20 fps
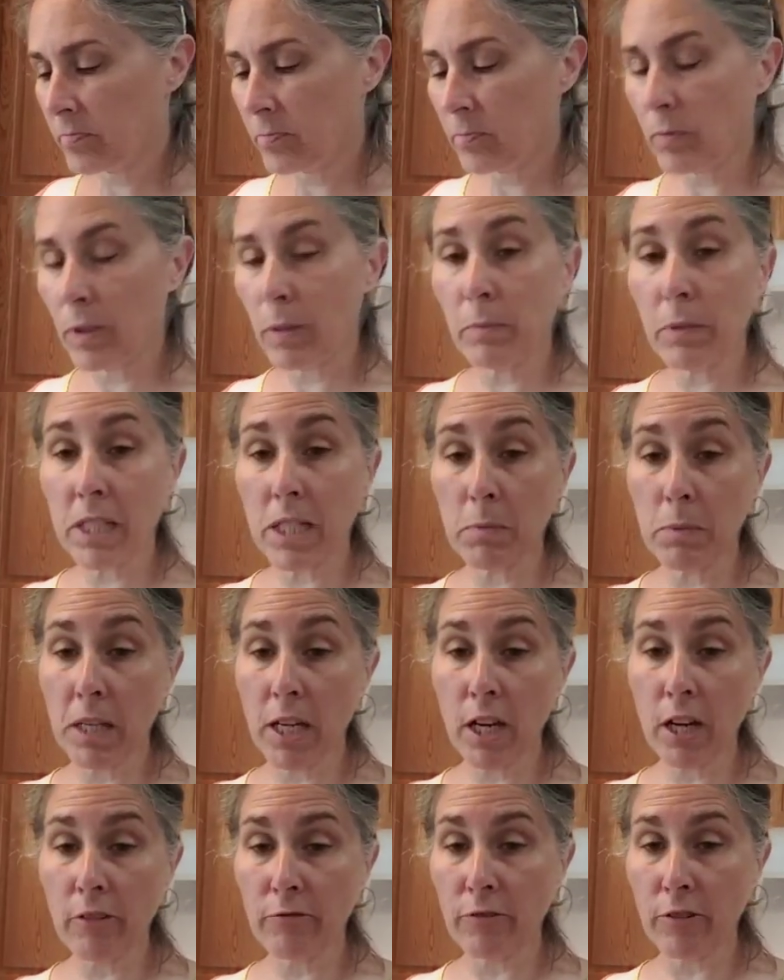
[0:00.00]
We must be
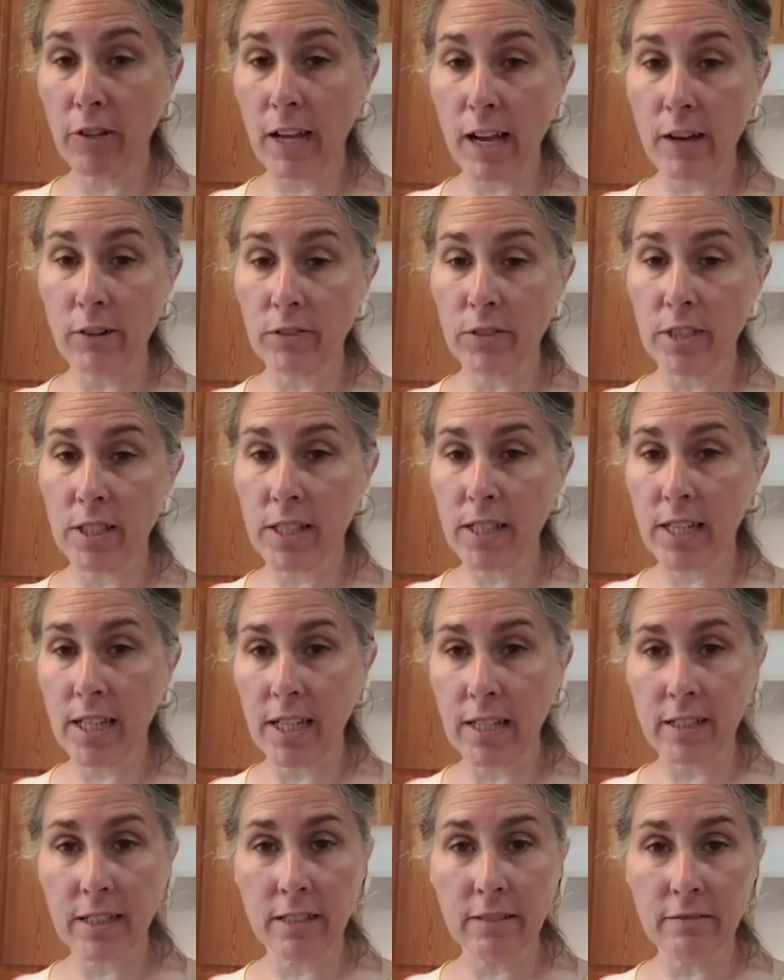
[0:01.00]
careful out in this
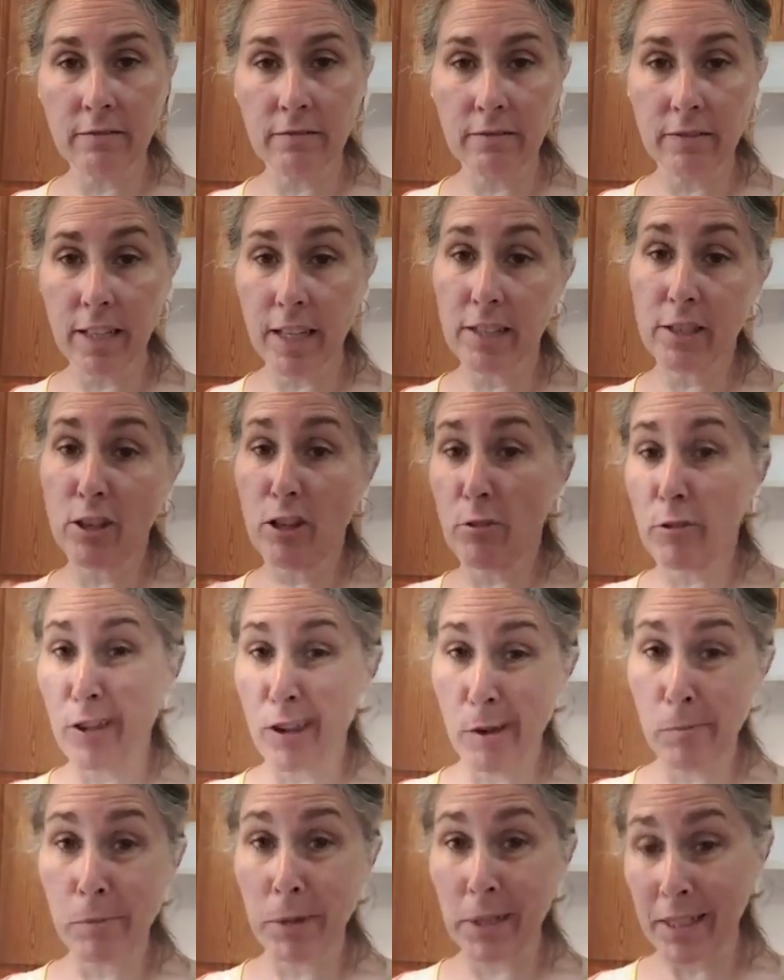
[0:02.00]
heat. That's all
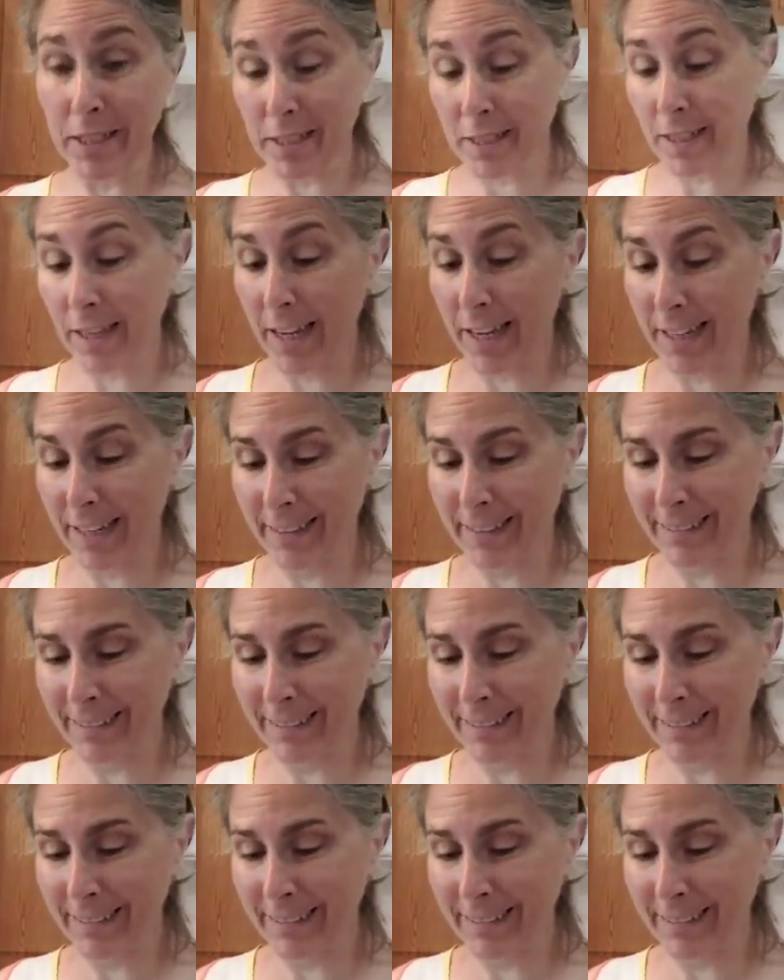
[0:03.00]
I'm going to say.